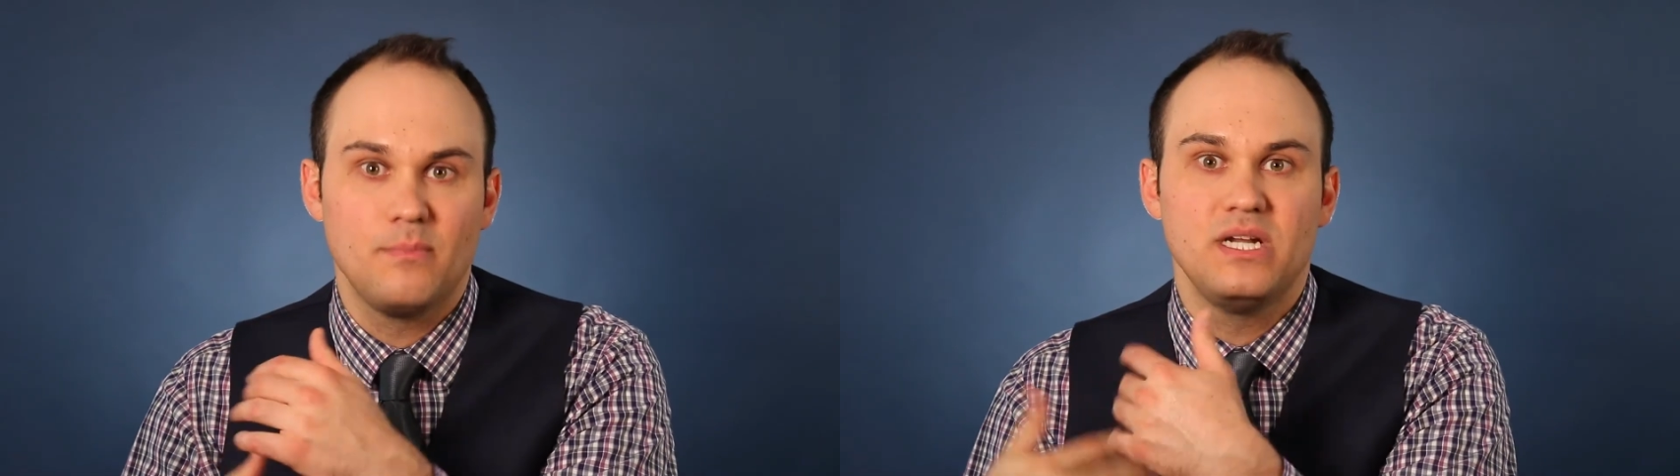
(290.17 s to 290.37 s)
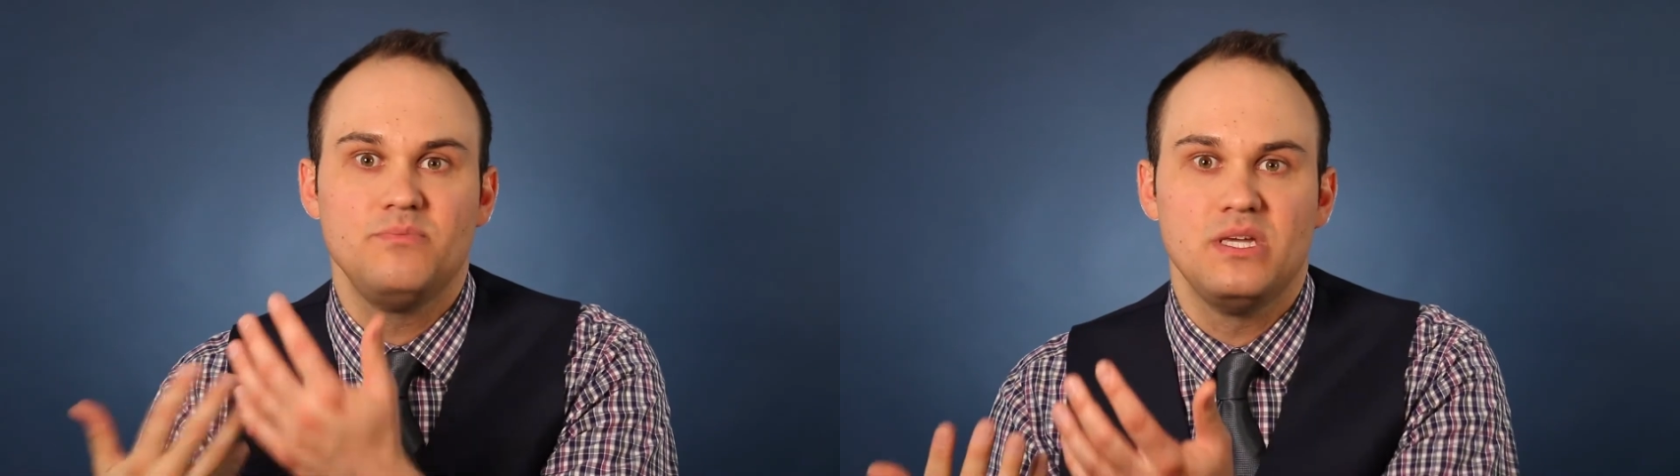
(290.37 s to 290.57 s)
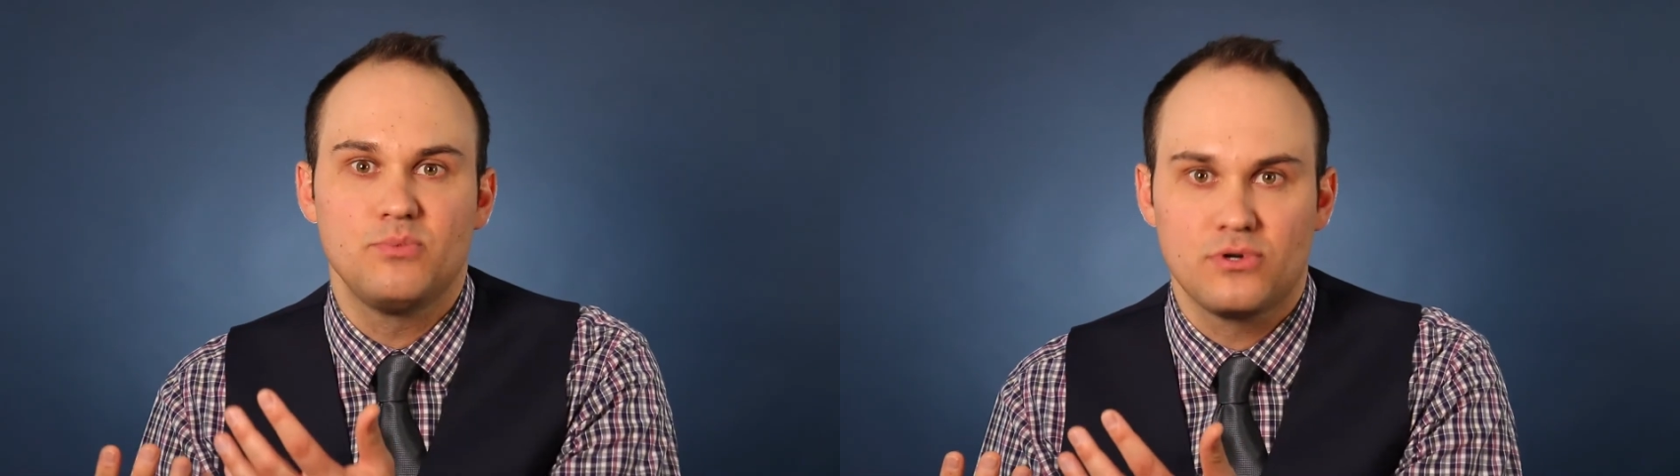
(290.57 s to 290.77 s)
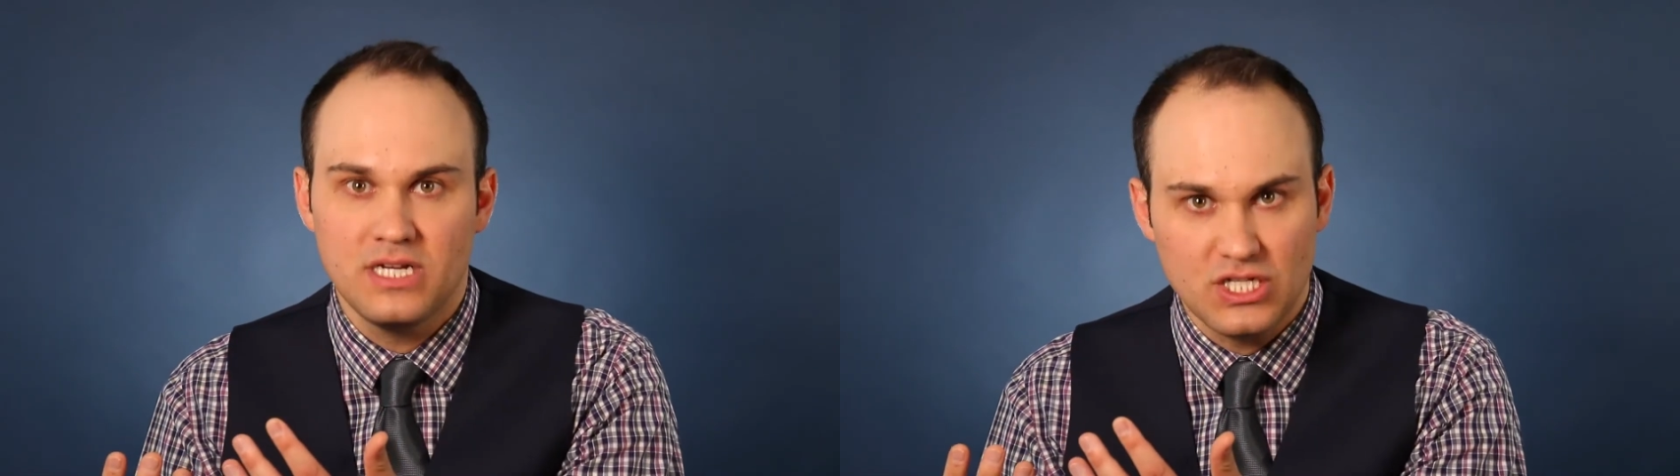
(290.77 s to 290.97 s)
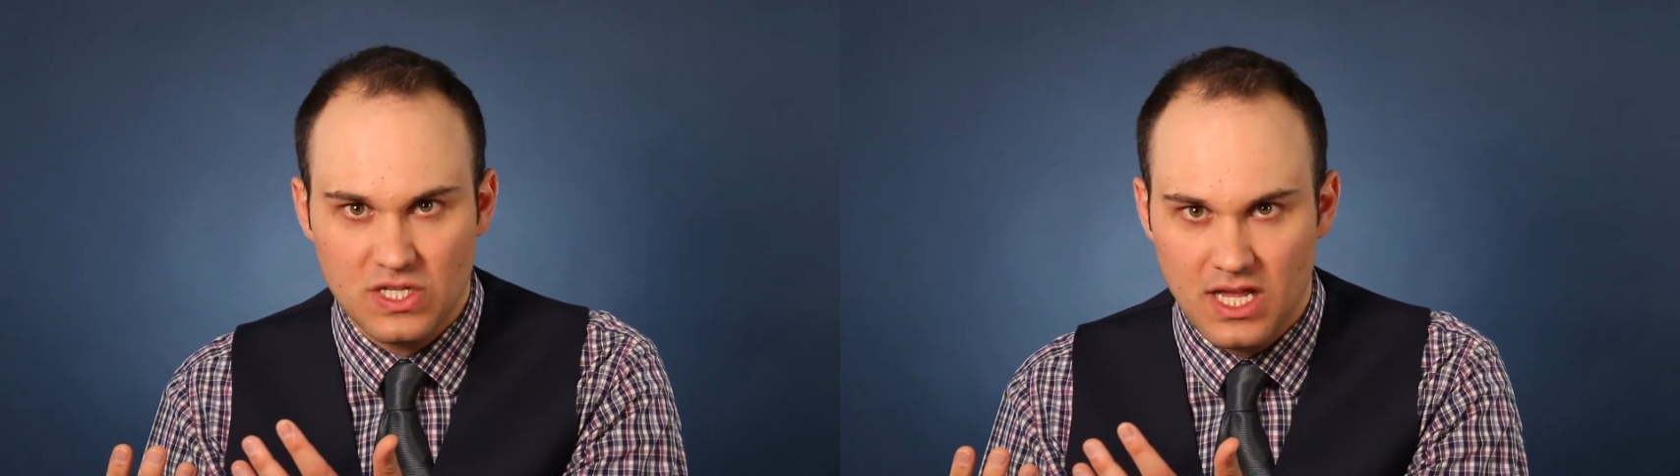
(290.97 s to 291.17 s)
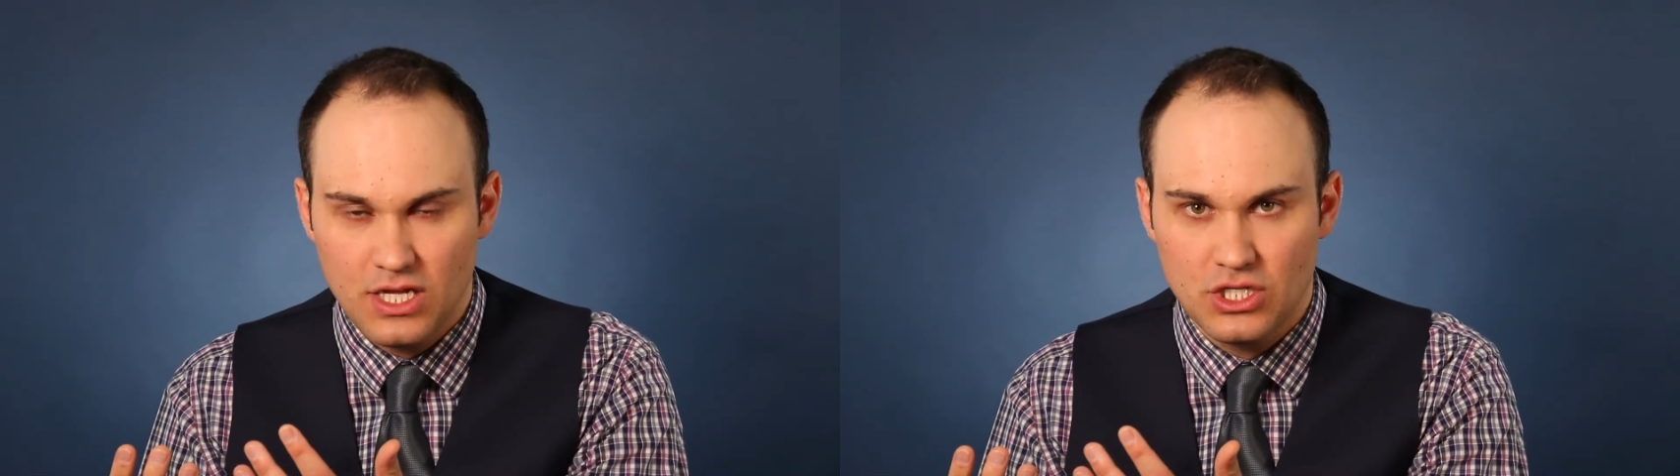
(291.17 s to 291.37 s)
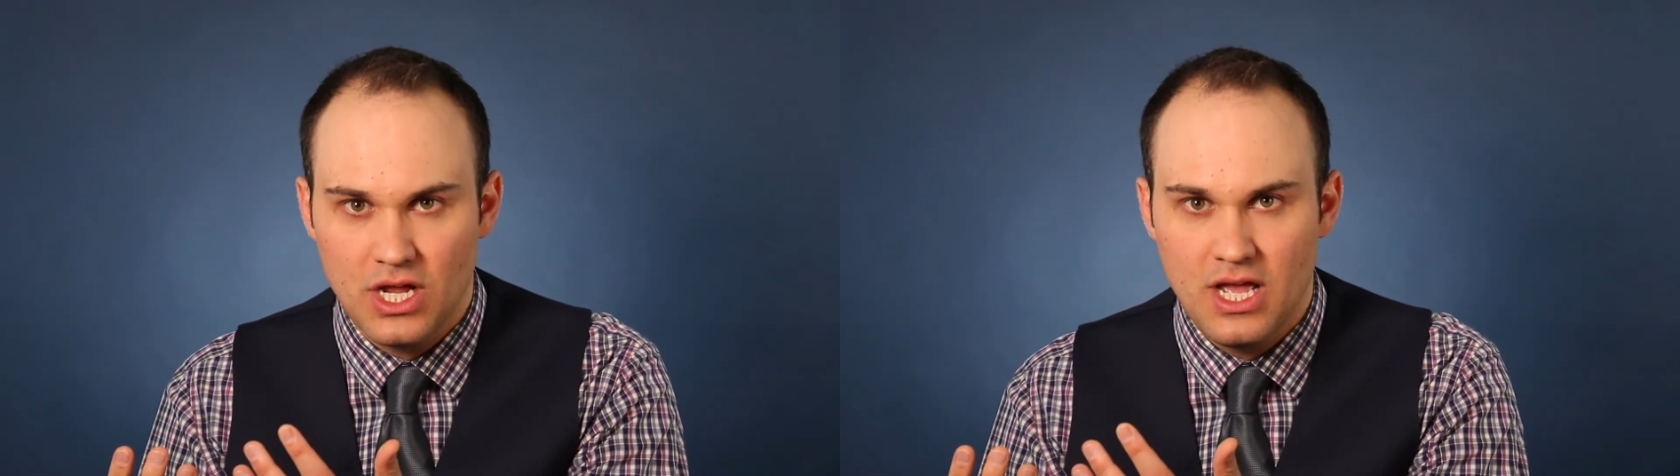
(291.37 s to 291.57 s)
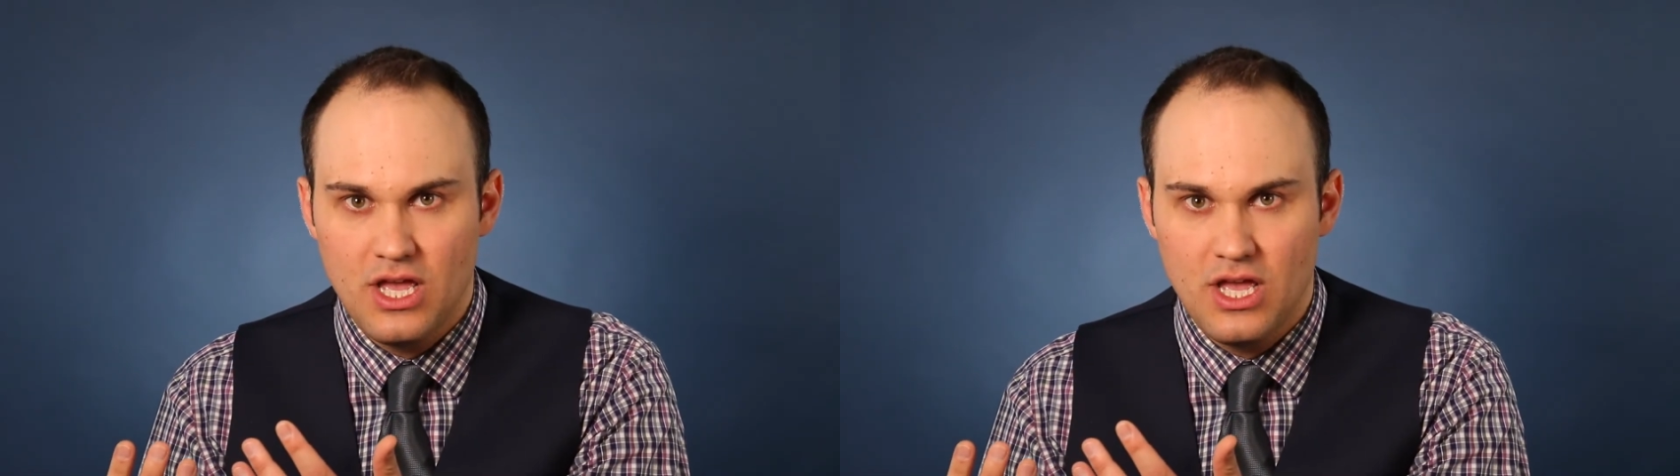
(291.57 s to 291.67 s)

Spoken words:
many people are in each stage,